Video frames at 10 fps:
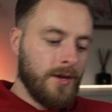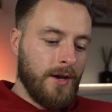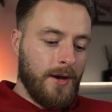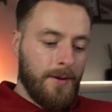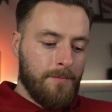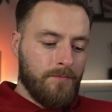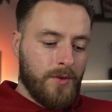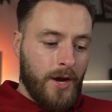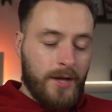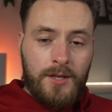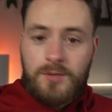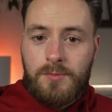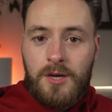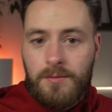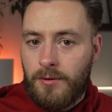I can
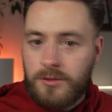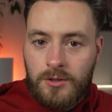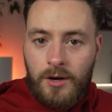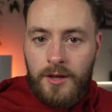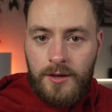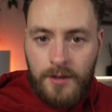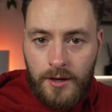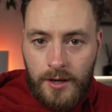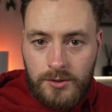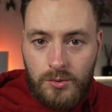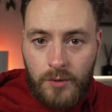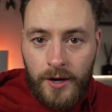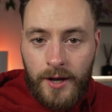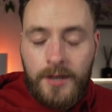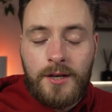speak personally as to
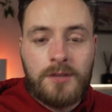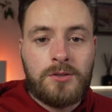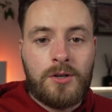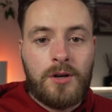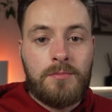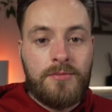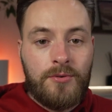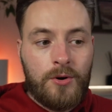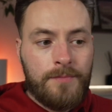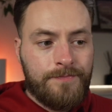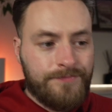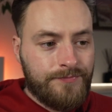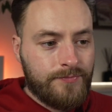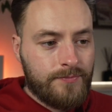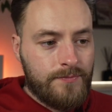why I didn't start it before,
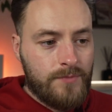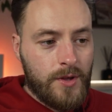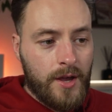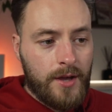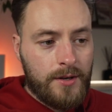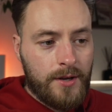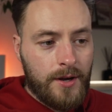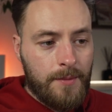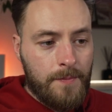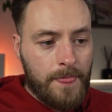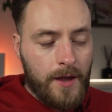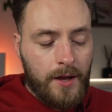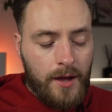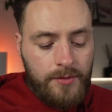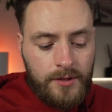and
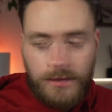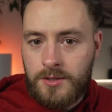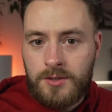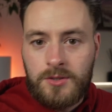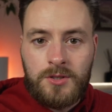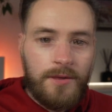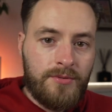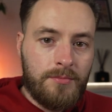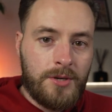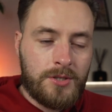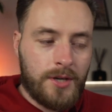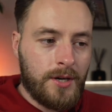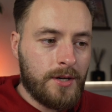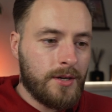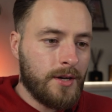I think this is the same for
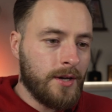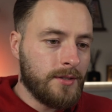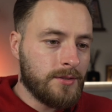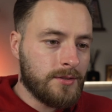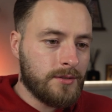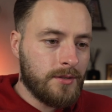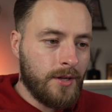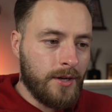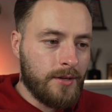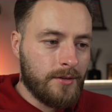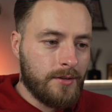Misha. And like